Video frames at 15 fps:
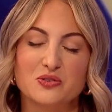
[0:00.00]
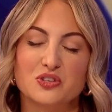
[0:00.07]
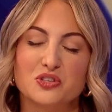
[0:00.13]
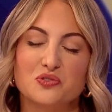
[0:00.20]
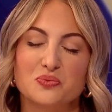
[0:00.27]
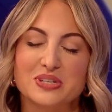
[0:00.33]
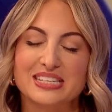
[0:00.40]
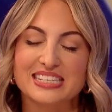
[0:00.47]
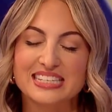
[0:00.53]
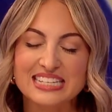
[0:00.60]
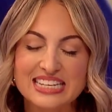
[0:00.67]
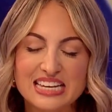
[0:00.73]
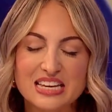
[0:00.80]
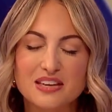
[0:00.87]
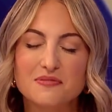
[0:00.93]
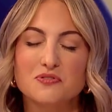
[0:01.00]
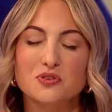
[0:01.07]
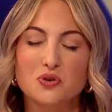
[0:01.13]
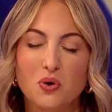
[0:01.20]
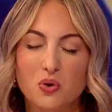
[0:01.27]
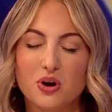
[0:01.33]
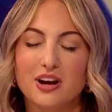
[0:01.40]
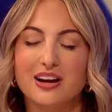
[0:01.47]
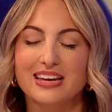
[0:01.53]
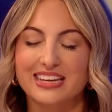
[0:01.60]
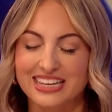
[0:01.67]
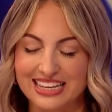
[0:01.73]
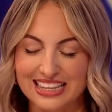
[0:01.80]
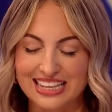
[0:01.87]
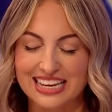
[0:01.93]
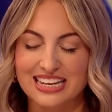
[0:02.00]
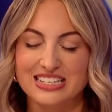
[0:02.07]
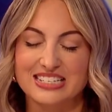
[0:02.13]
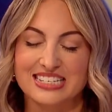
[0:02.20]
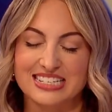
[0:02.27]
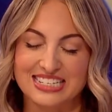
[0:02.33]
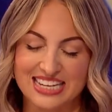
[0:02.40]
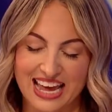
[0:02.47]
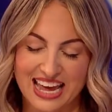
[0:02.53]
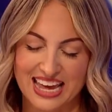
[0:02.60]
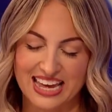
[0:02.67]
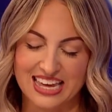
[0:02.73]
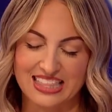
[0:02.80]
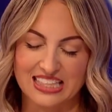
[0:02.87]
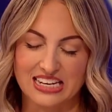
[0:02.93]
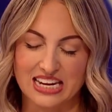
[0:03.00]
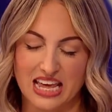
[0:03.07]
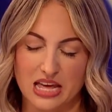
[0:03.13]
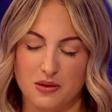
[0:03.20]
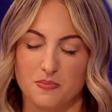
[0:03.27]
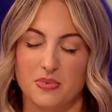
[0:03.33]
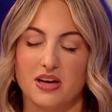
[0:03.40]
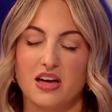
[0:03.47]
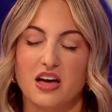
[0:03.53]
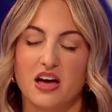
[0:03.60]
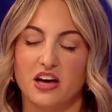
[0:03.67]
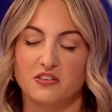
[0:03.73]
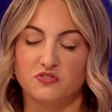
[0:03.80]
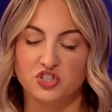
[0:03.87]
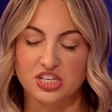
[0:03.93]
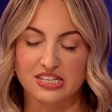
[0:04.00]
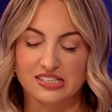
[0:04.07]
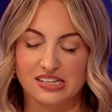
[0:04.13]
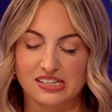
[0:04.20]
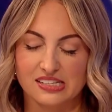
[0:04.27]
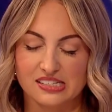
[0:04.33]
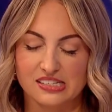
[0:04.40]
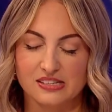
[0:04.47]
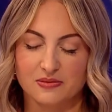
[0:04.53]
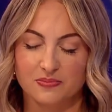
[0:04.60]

Just receive your healing today in the name of Jesus.